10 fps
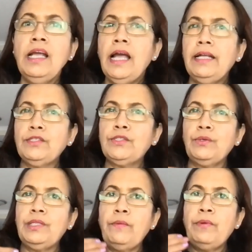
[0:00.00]
and so
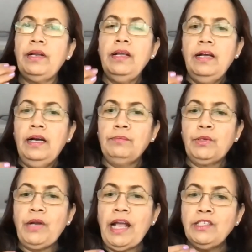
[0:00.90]
they were
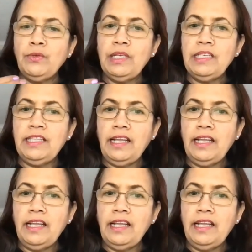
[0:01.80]
gradually